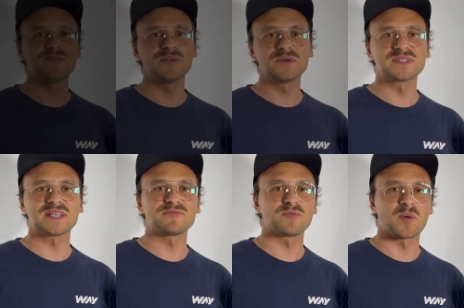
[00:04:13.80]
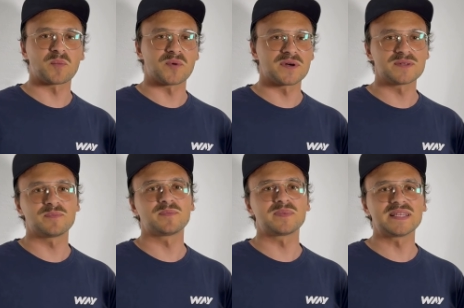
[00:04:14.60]
you use an F1 board,
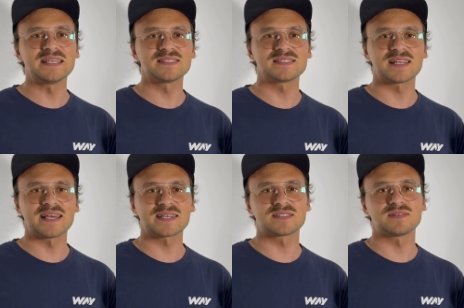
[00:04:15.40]
please select